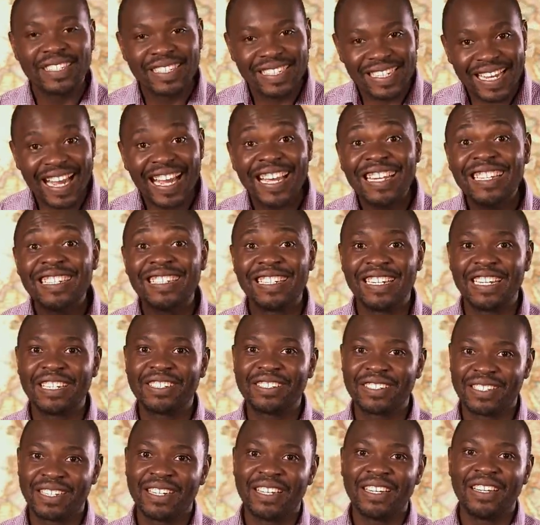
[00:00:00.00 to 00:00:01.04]

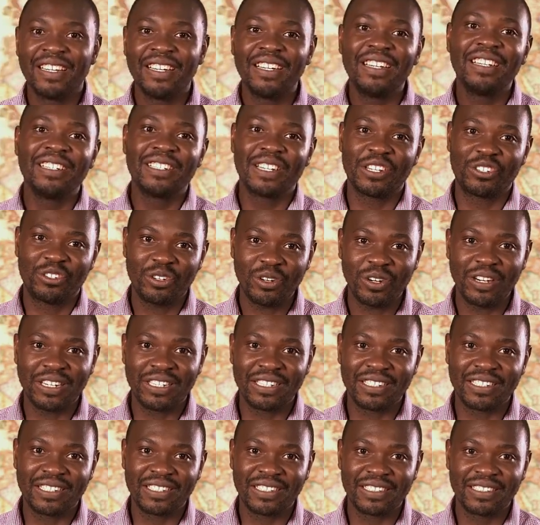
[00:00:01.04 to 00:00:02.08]
Kindness is a
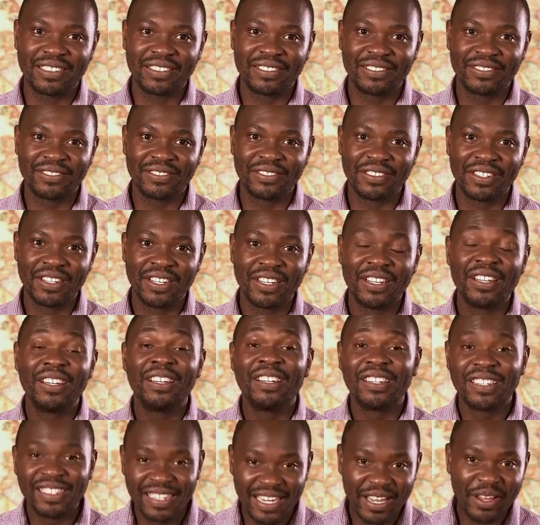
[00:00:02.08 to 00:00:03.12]
choice.
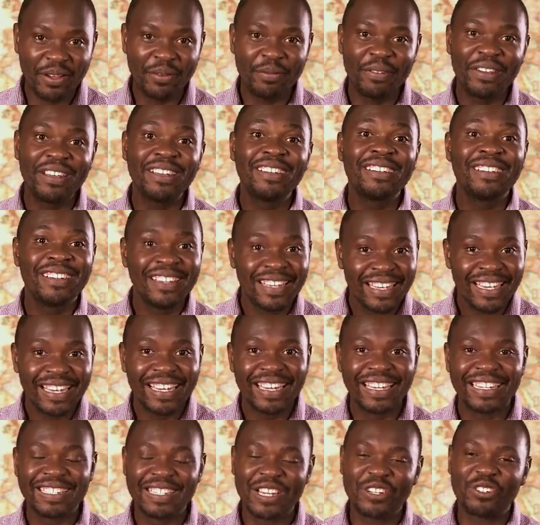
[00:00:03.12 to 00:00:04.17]
Giving
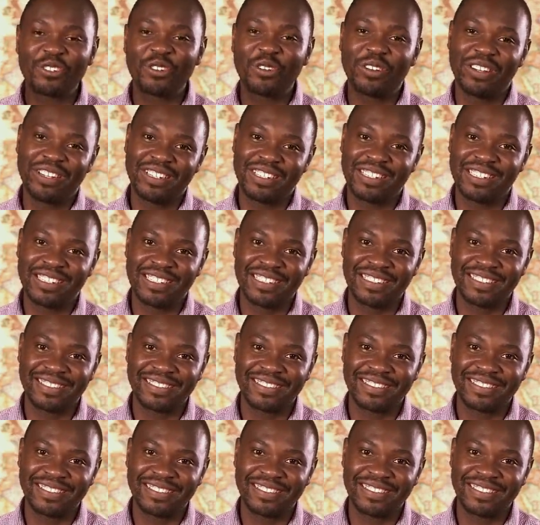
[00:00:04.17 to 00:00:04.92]
is a choice.